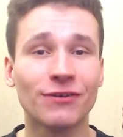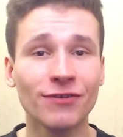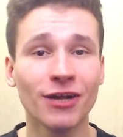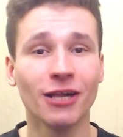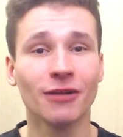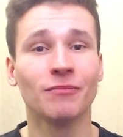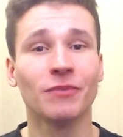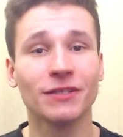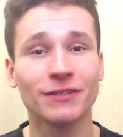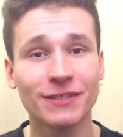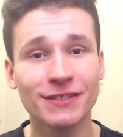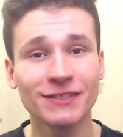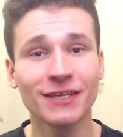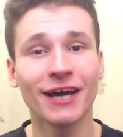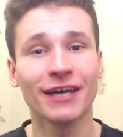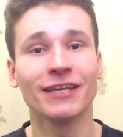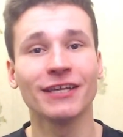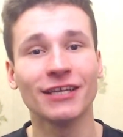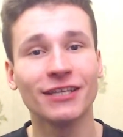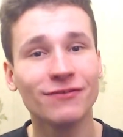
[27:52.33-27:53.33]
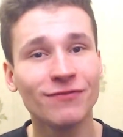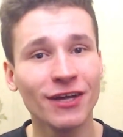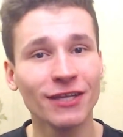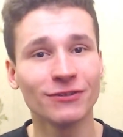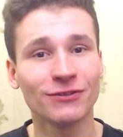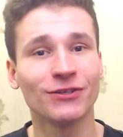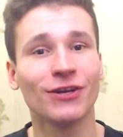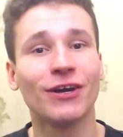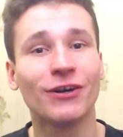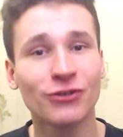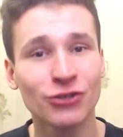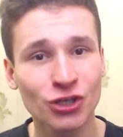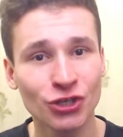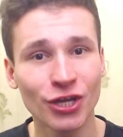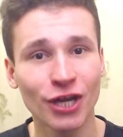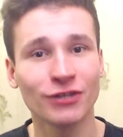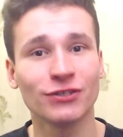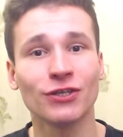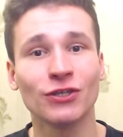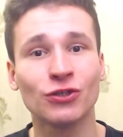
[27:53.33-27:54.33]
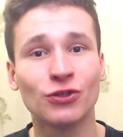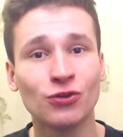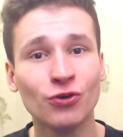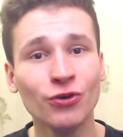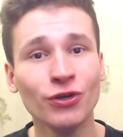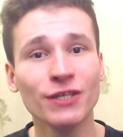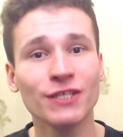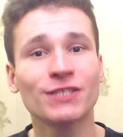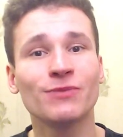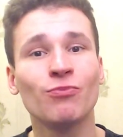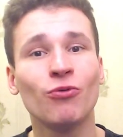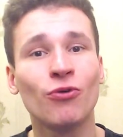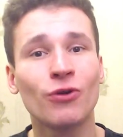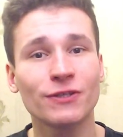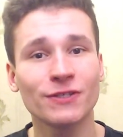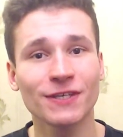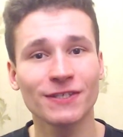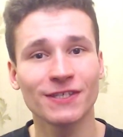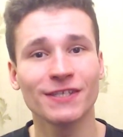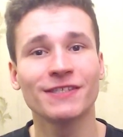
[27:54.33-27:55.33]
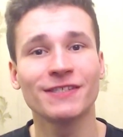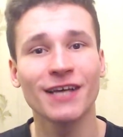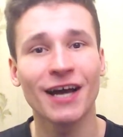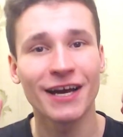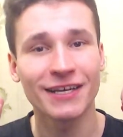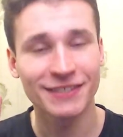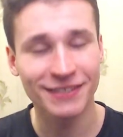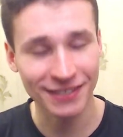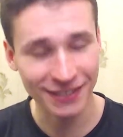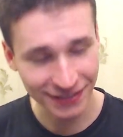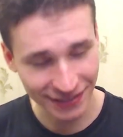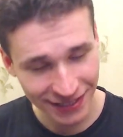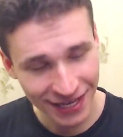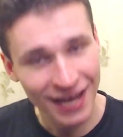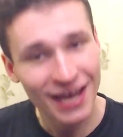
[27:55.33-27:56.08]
developing, designing, inventing, originating, doing sports exercises,